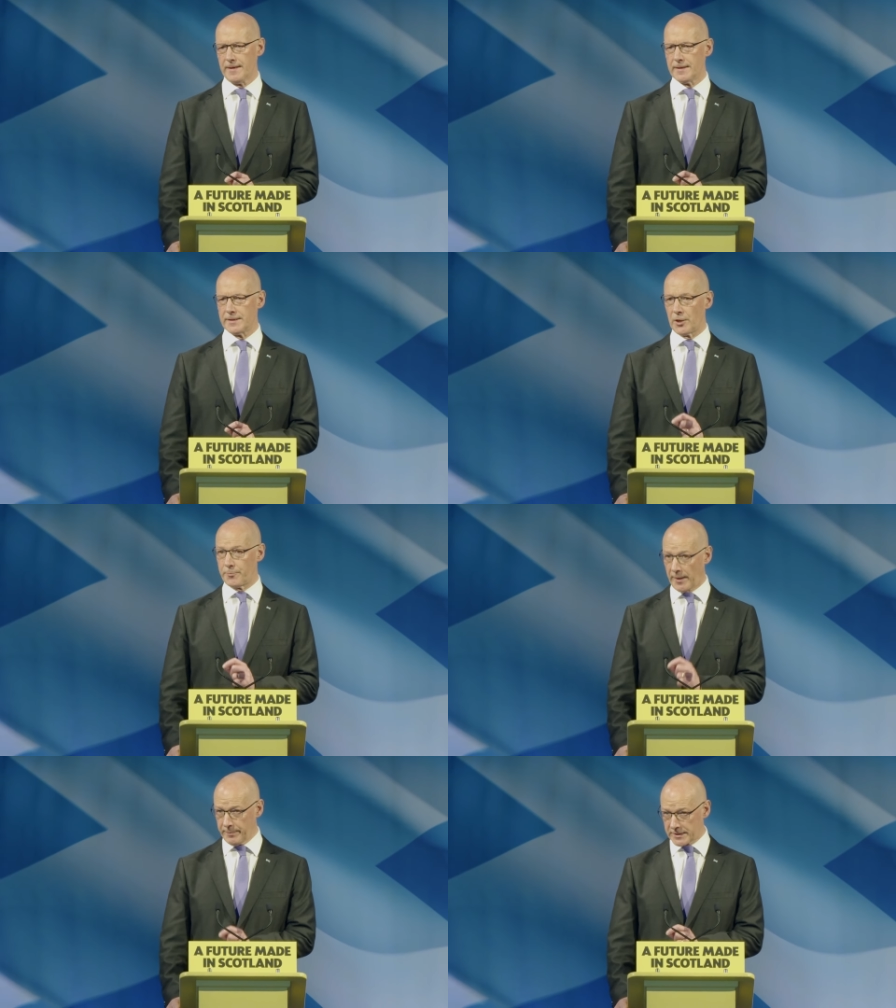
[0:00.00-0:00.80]
and our
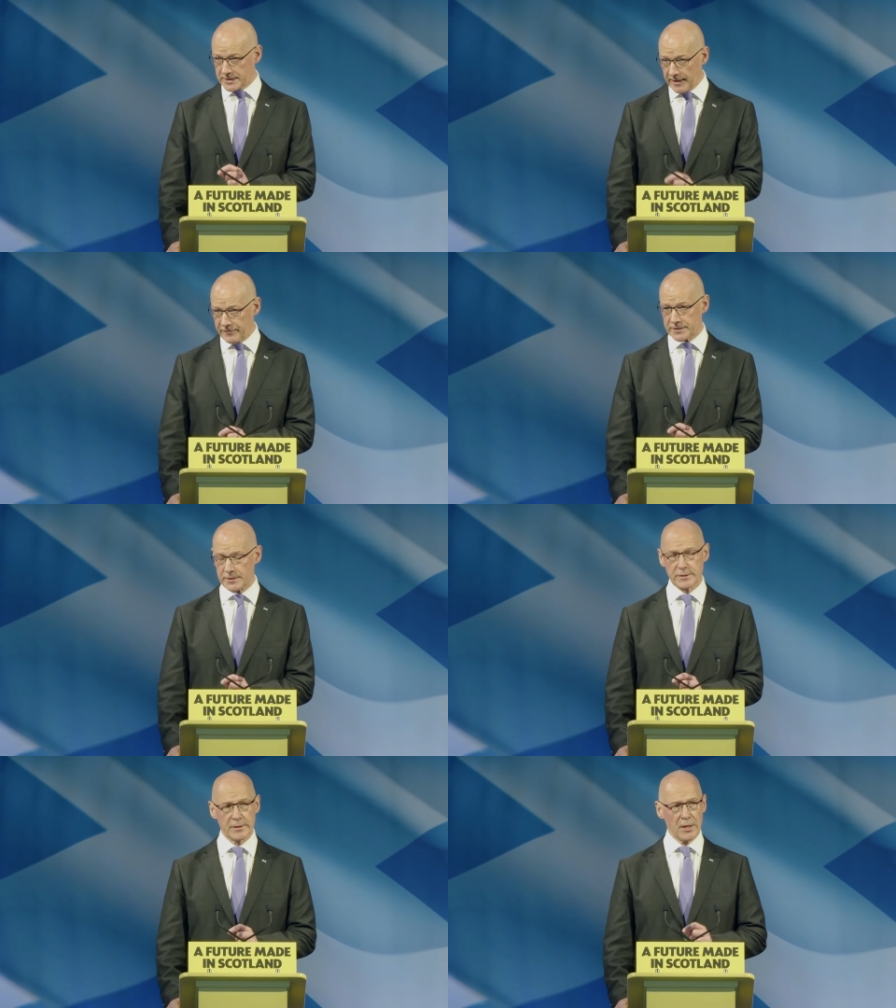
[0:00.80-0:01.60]
public
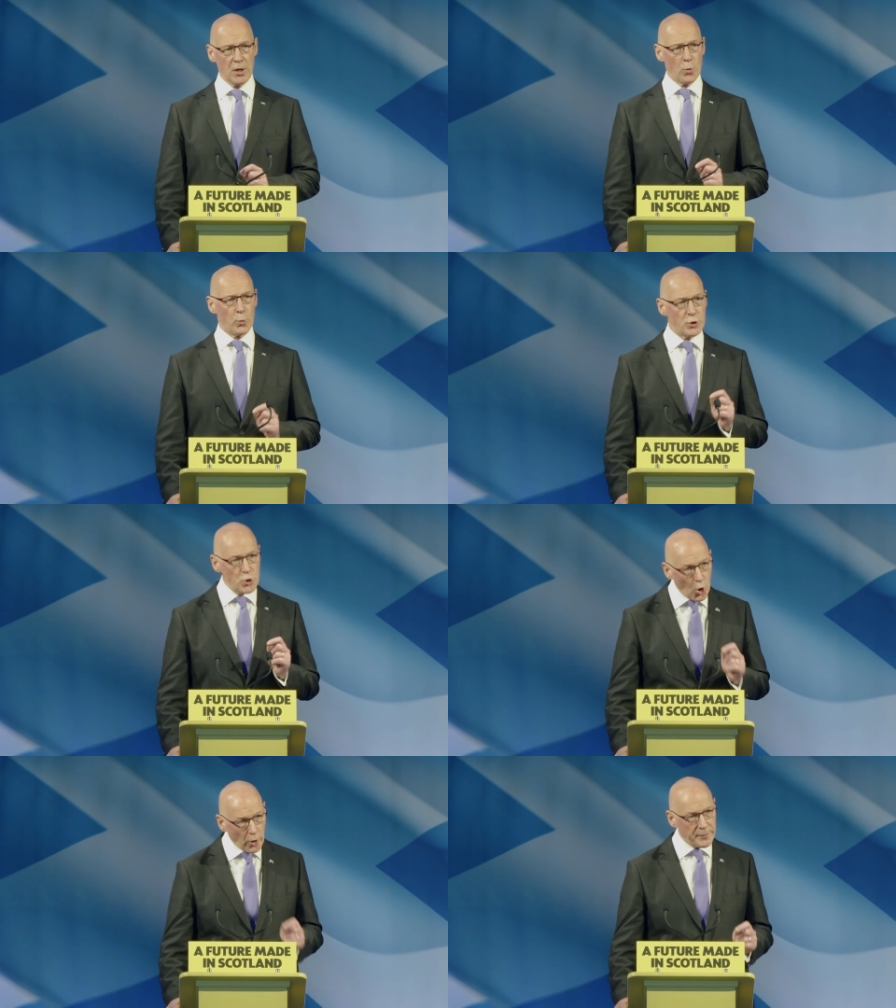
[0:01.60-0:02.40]
services would
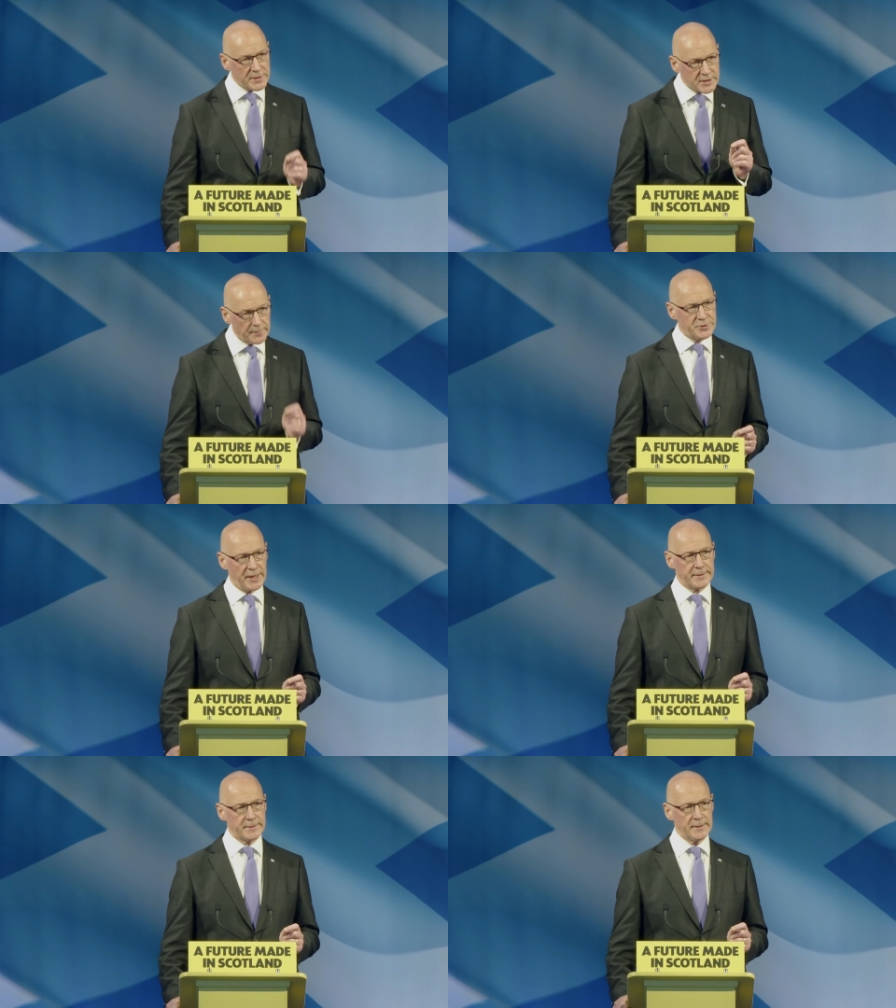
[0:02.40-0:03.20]
not be
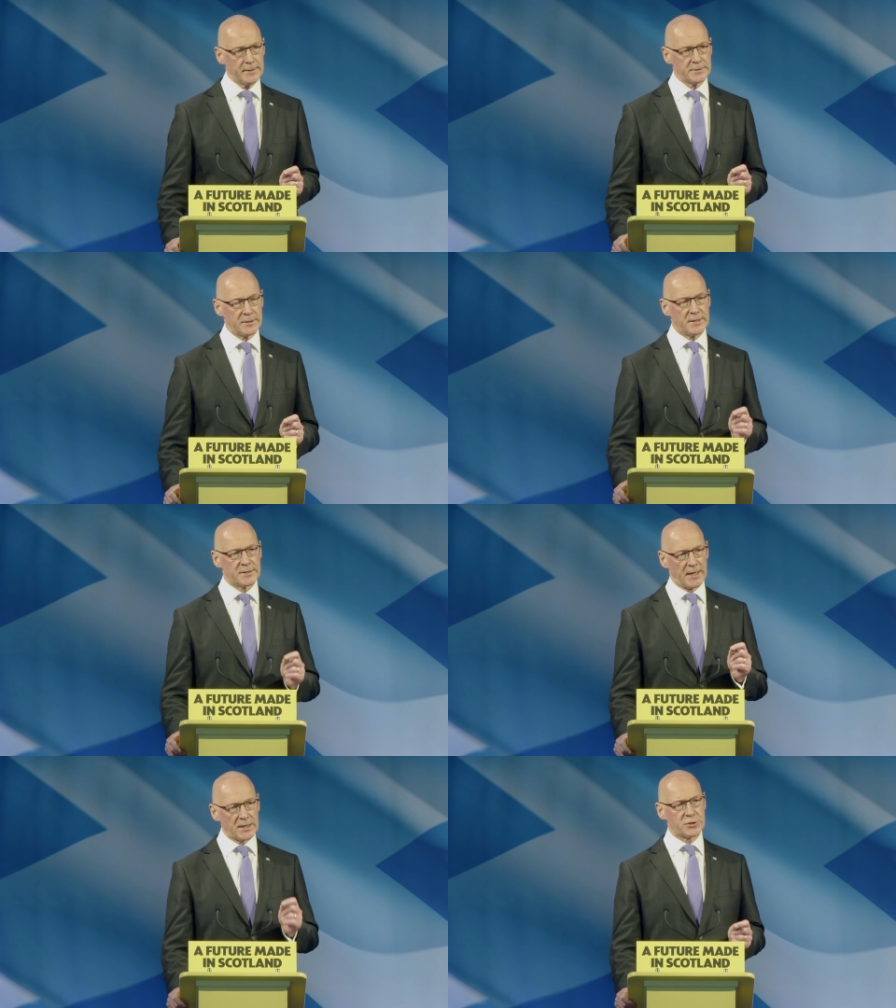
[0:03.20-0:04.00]
subject to
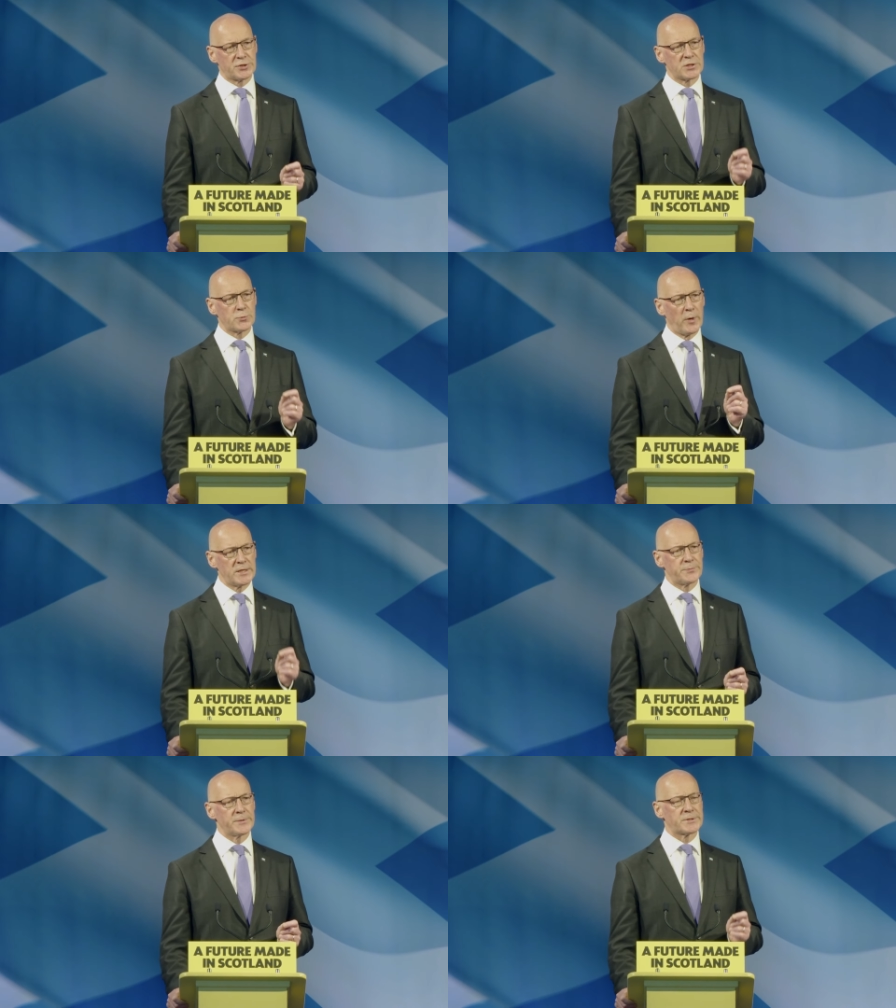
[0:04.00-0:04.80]
disastrous
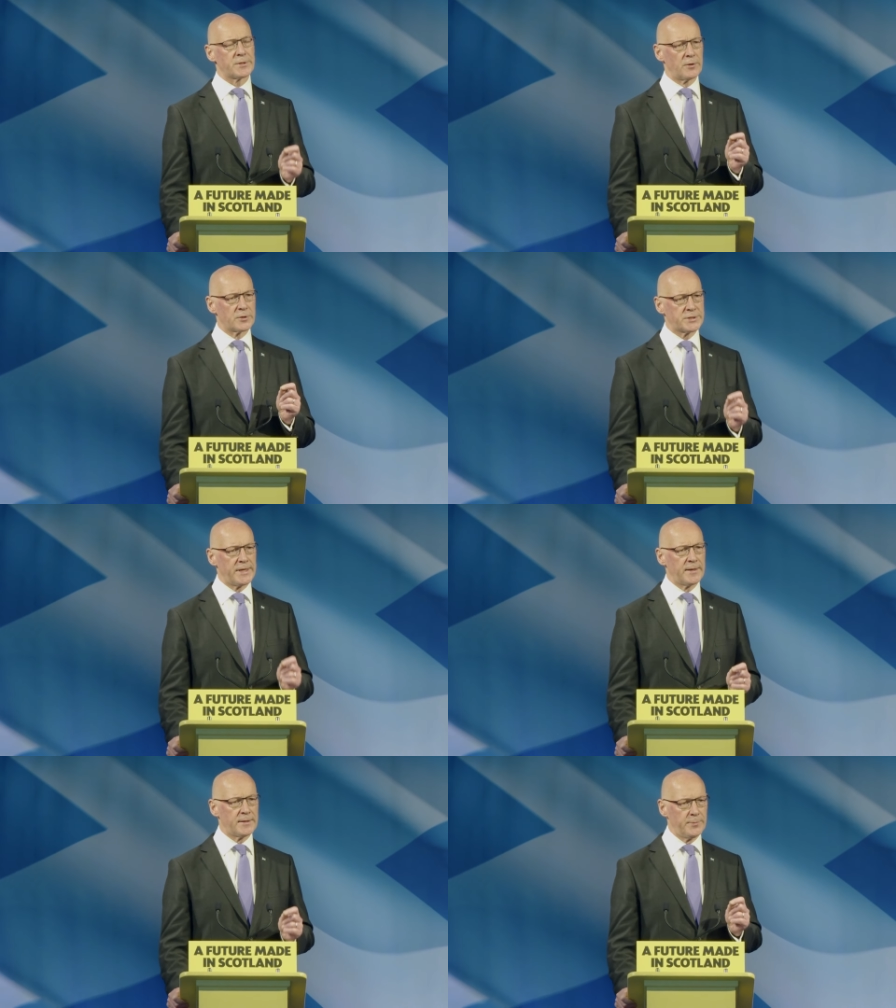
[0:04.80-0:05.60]
Westminster
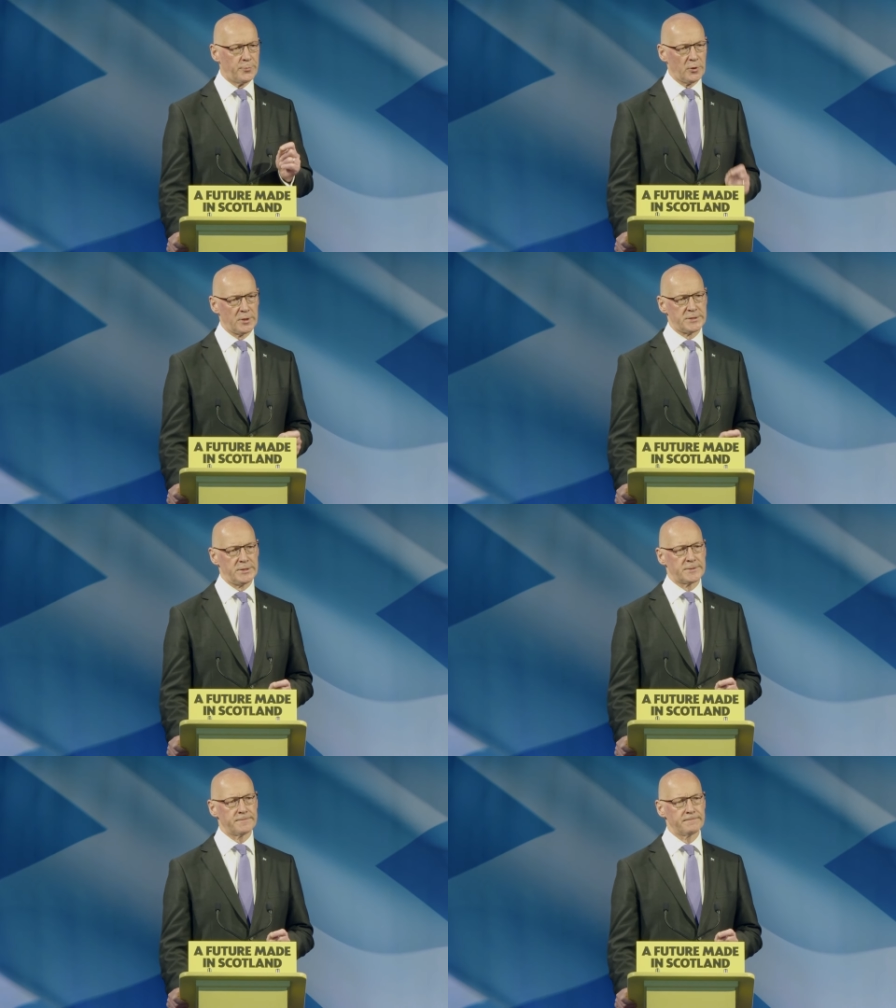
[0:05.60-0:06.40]
austerity policies.